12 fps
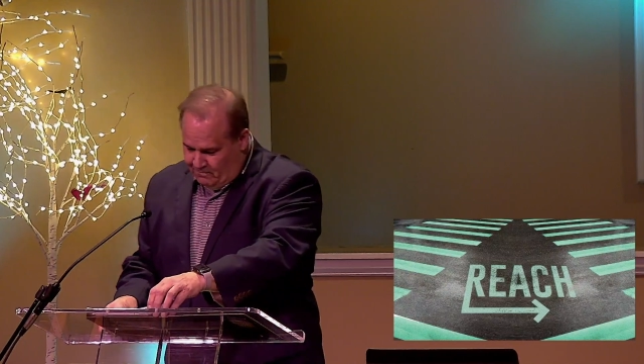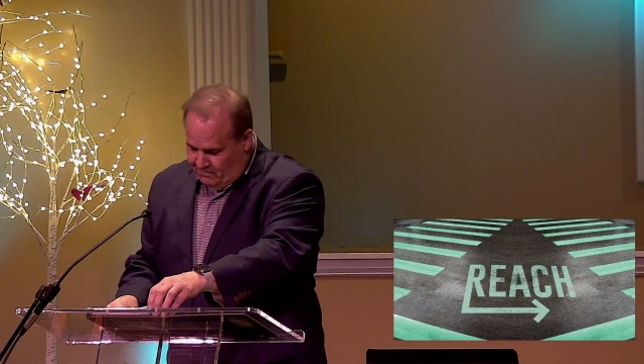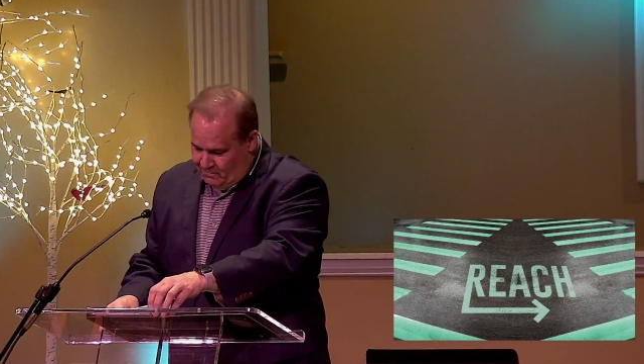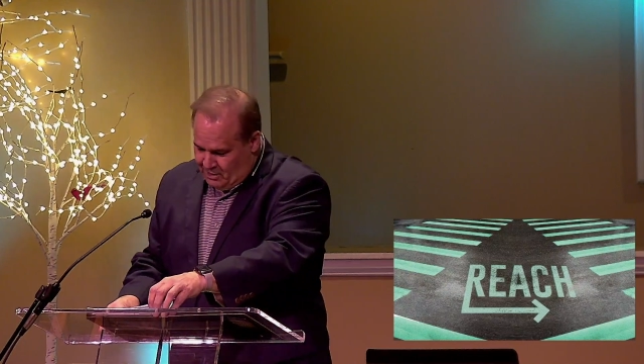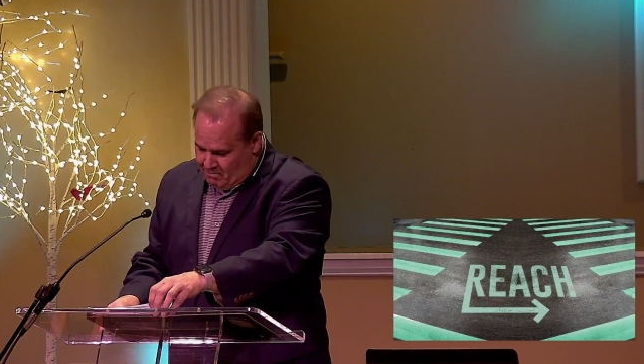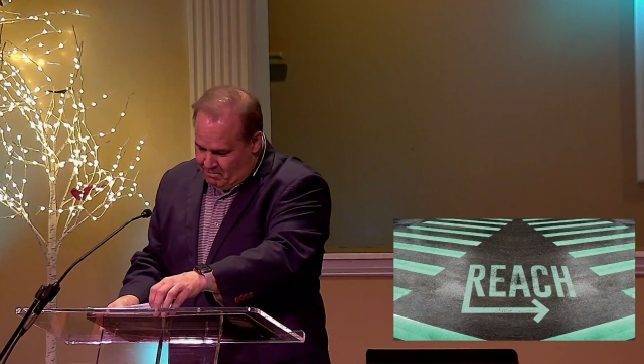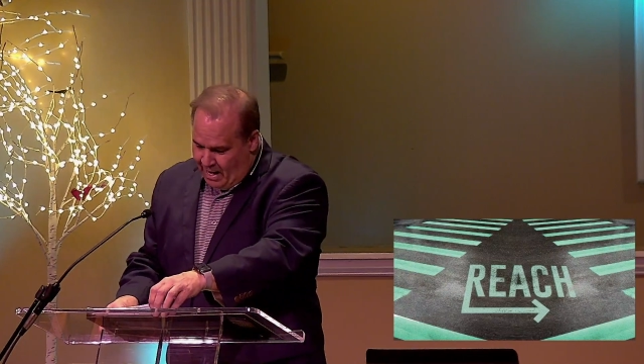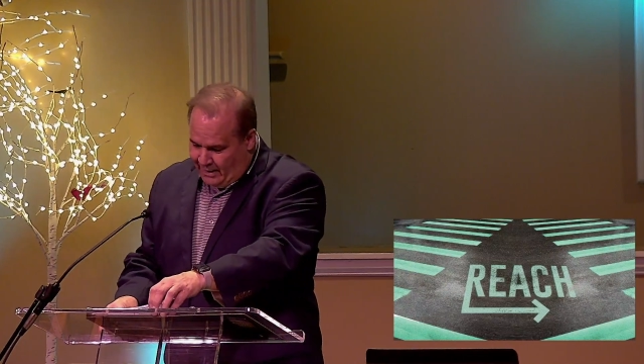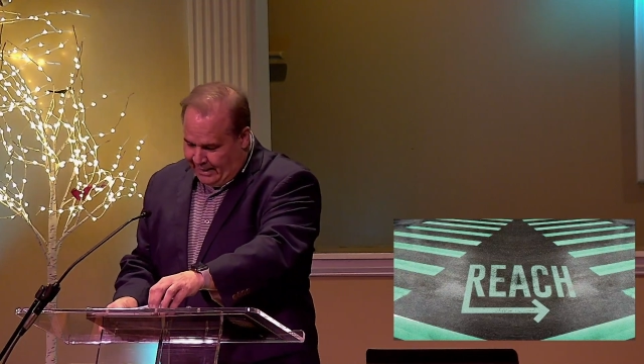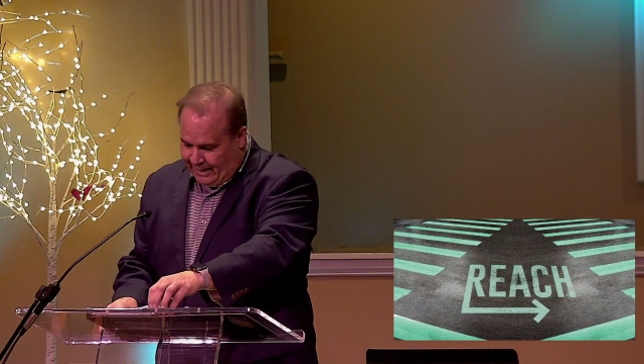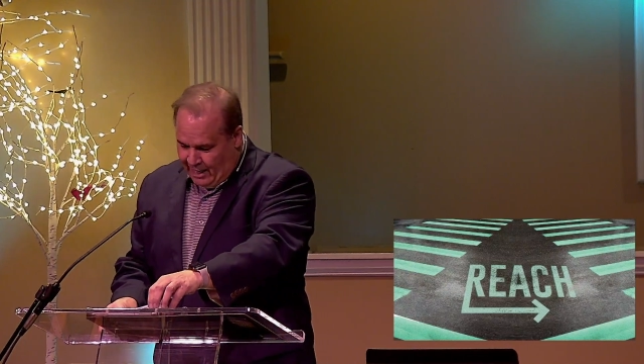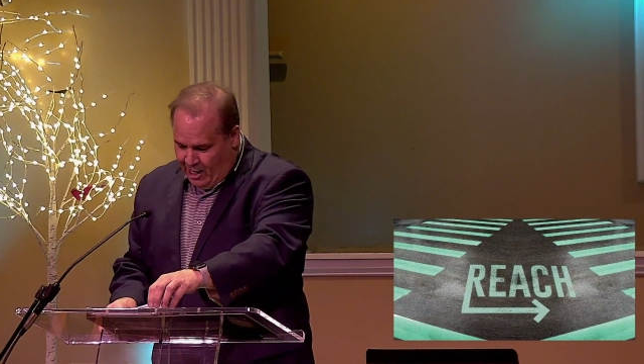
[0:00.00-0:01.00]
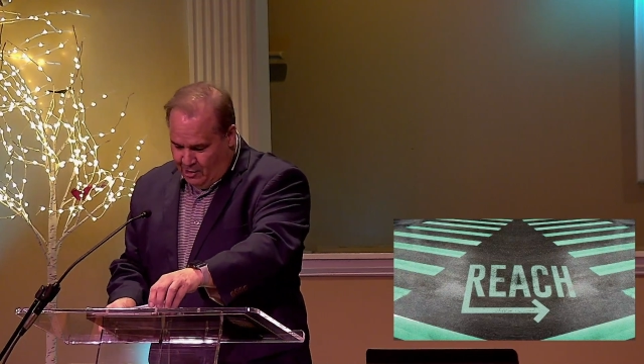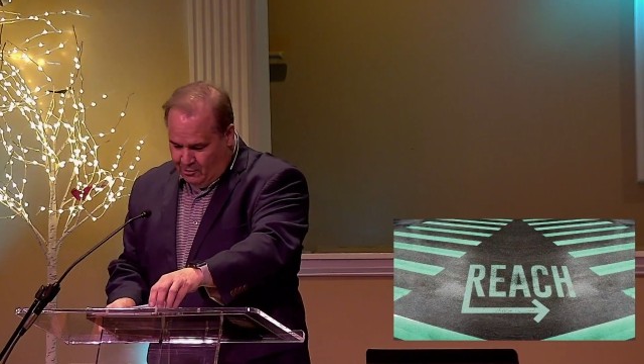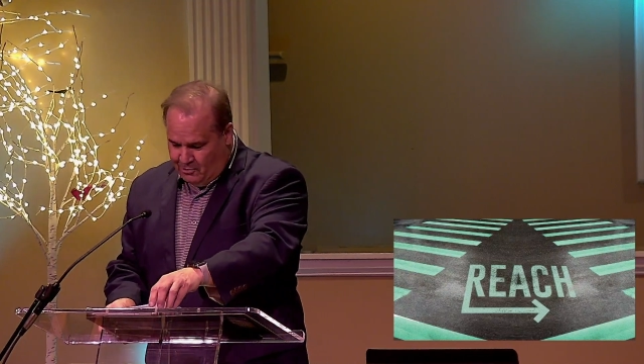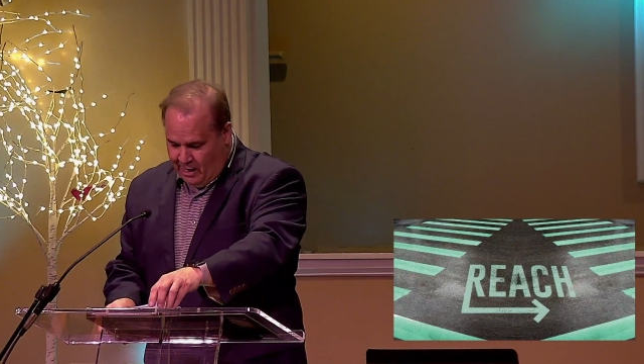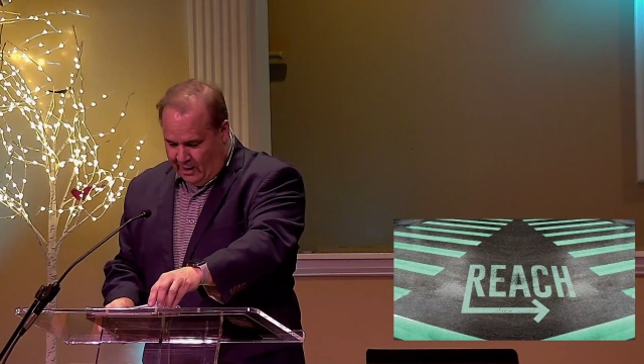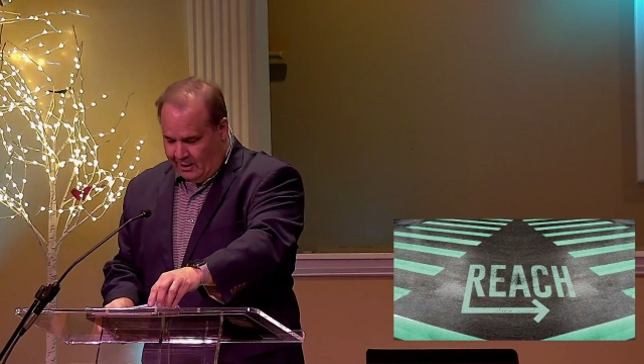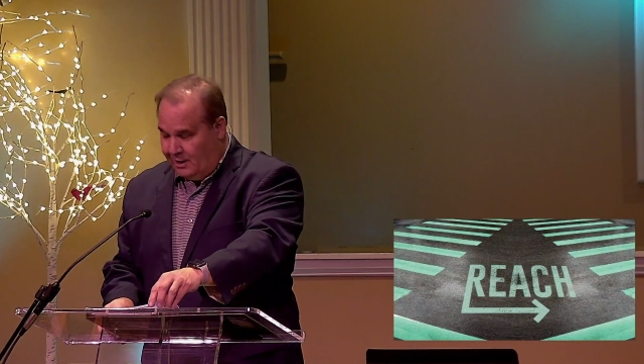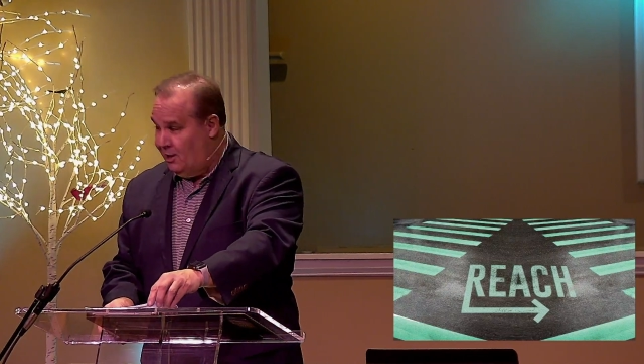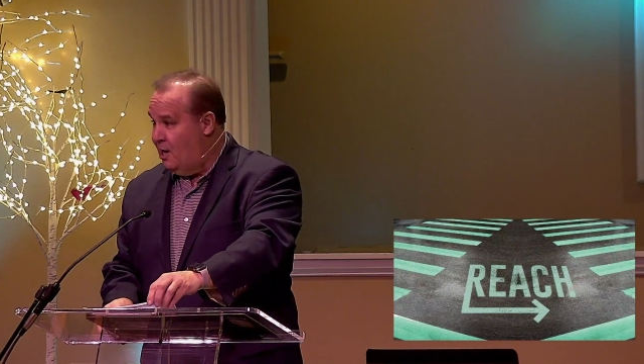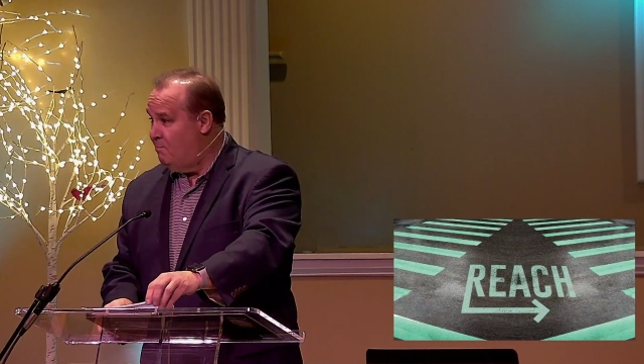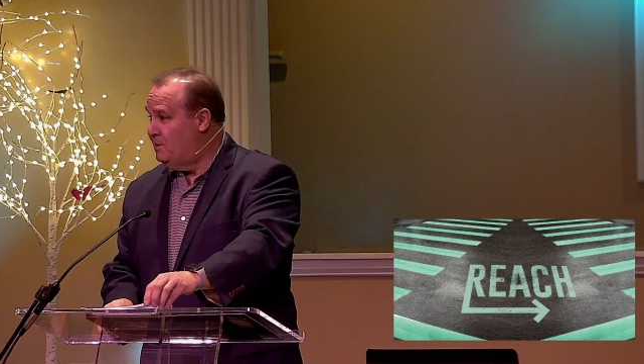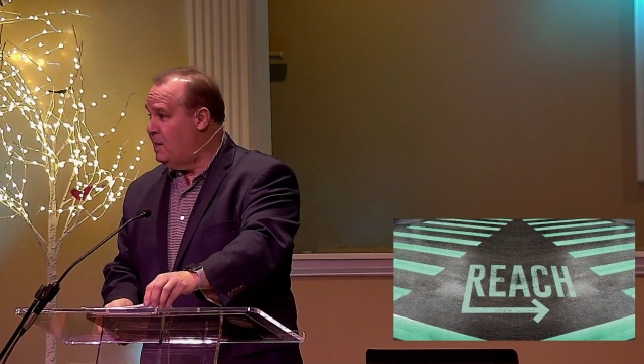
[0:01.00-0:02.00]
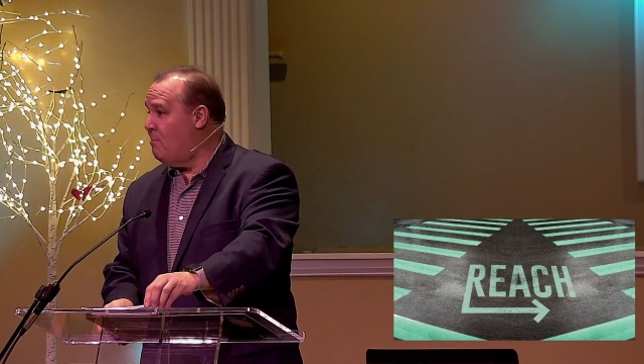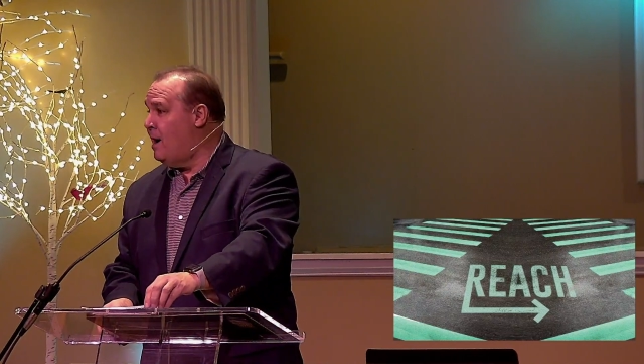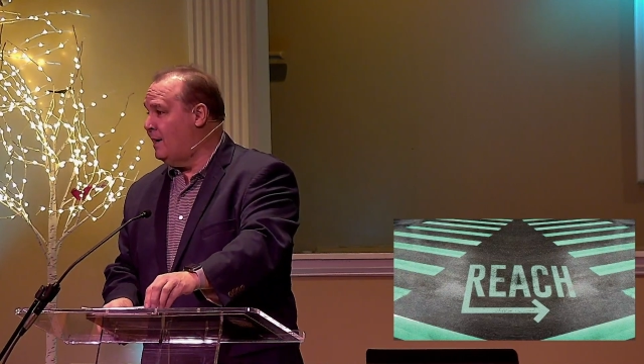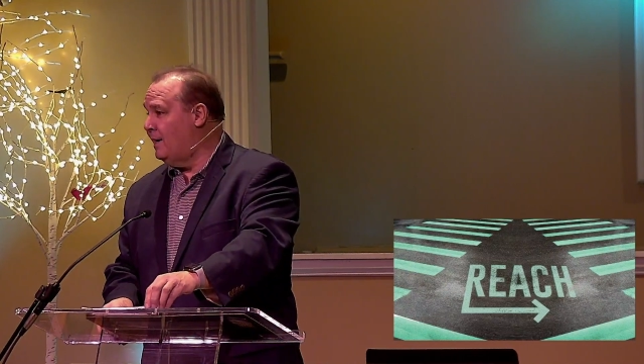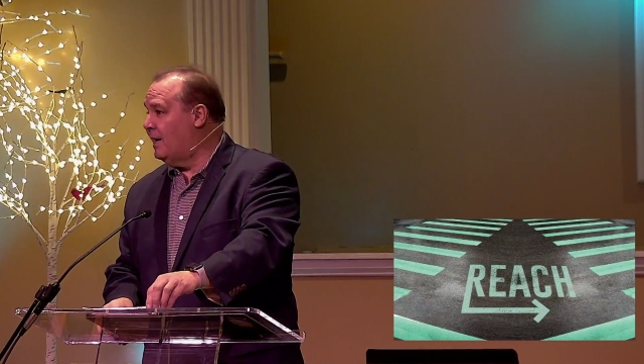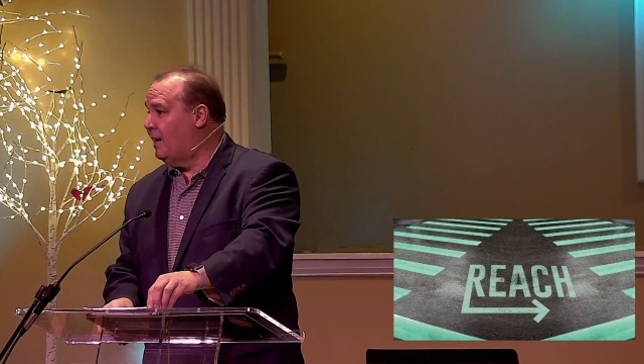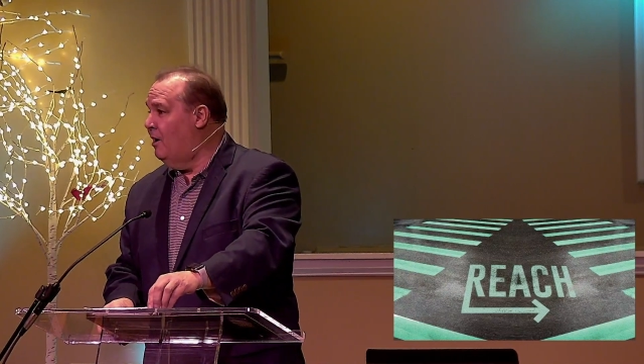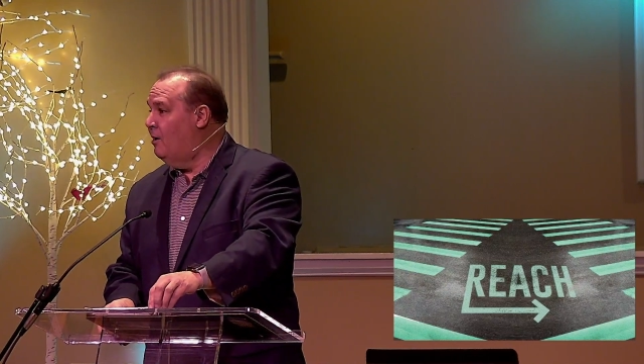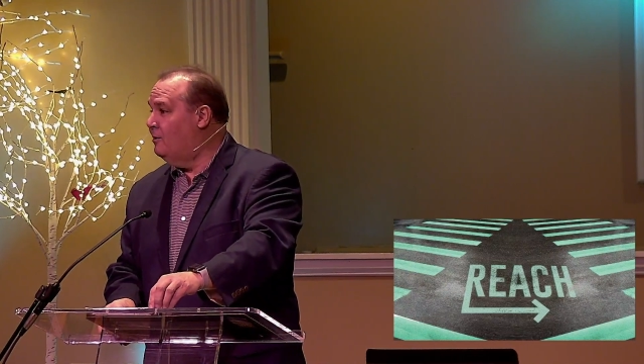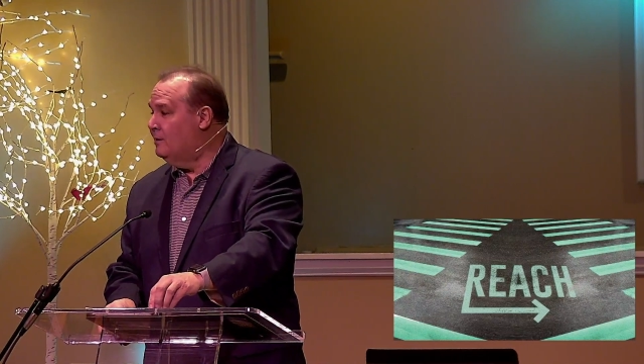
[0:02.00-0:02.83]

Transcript: DeMonaco, Yacht Club DeMonaco,